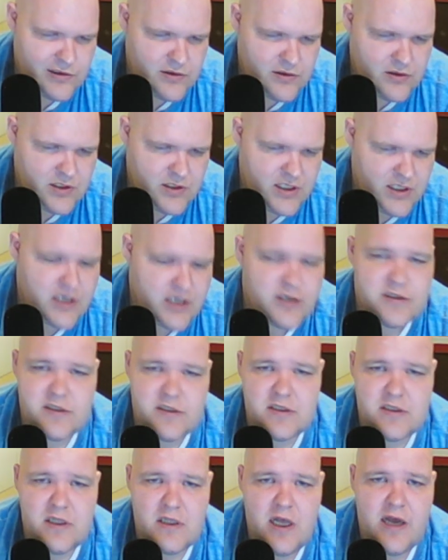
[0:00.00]
He
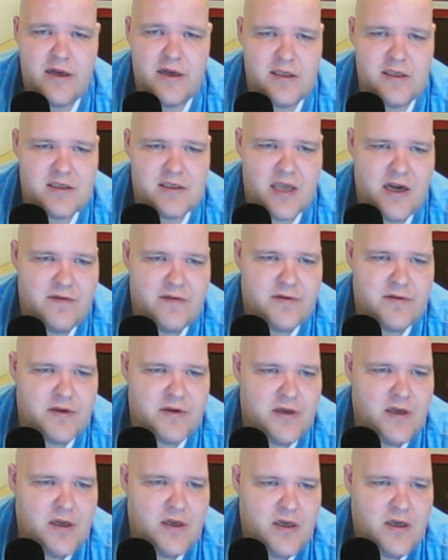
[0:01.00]
curses a lot, and he's kind of a
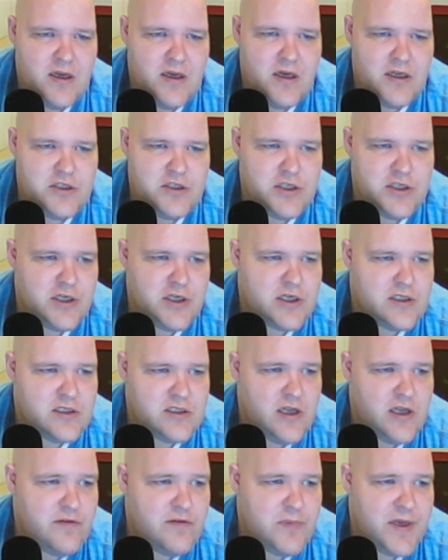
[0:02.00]
jerk and
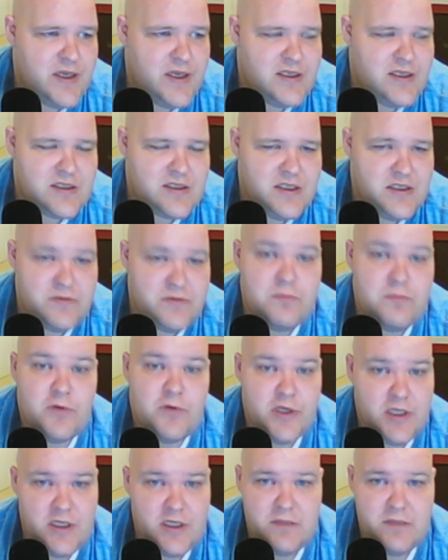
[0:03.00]
stuff. But he's
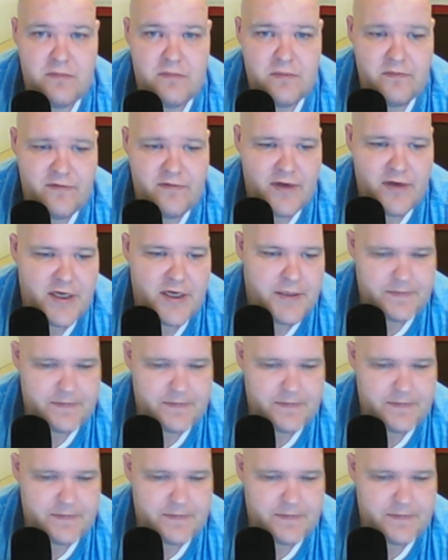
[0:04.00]
really funny.